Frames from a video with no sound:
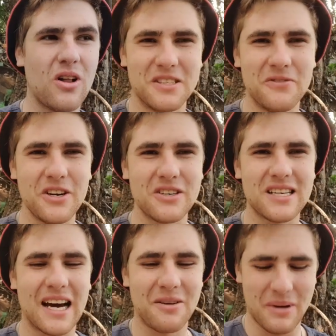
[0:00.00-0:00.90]
this video is
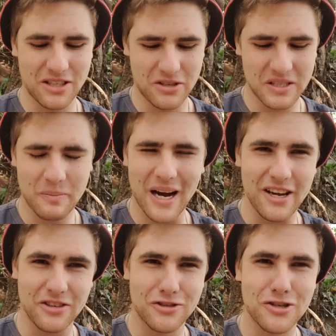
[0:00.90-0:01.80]
kind of meant to inspire
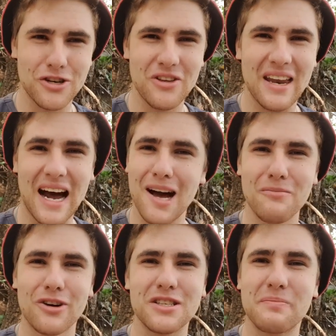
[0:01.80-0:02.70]
you, to show you that
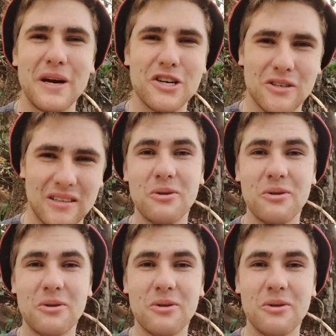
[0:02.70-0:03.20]
I'm not special.